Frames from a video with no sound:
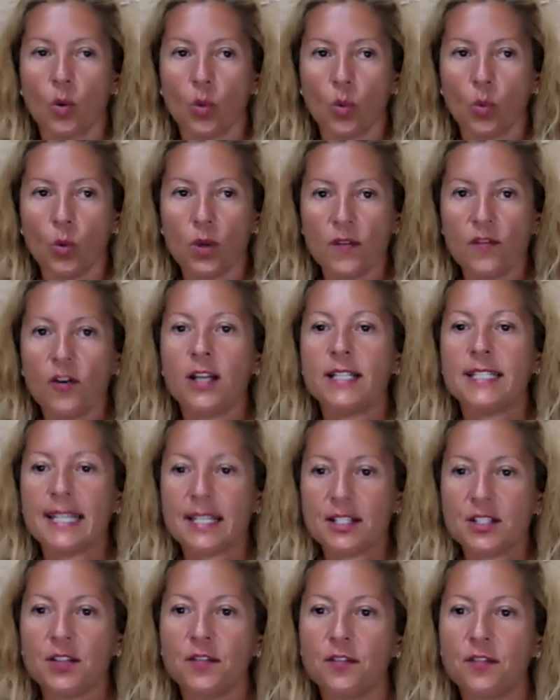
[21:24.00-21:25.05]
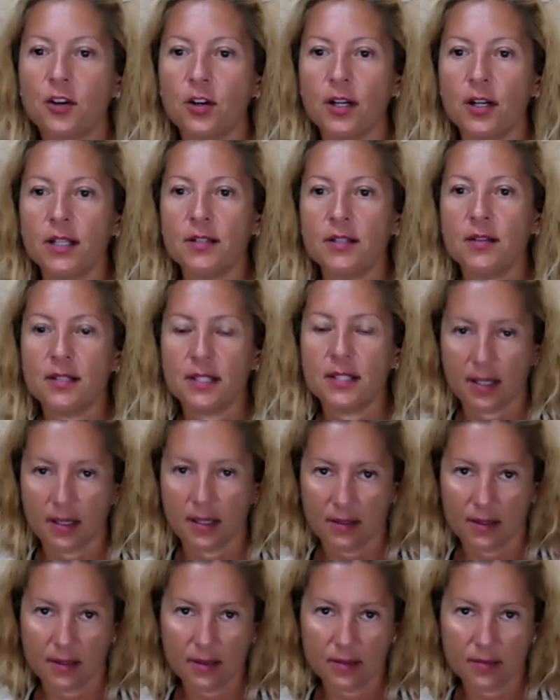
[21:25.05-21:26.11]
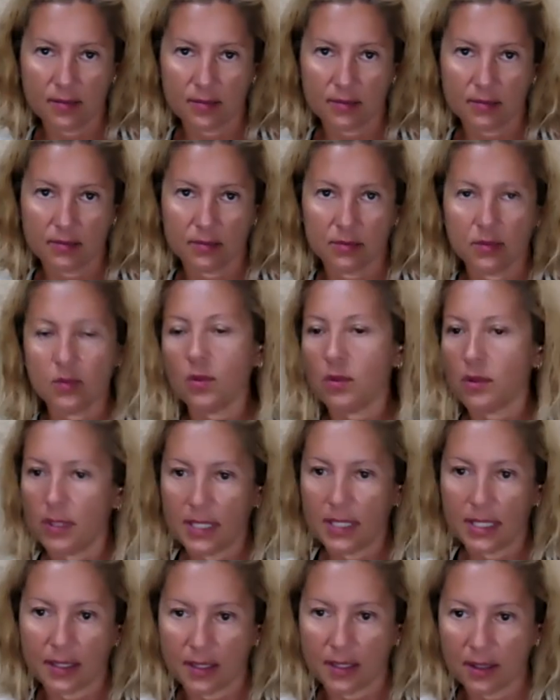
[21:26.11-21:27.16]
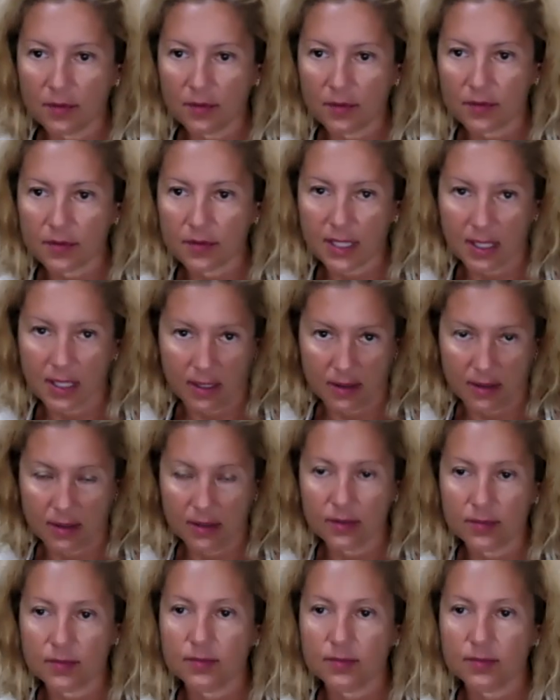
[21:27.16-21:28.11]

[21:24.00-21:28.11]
we've identified the target, the negative target.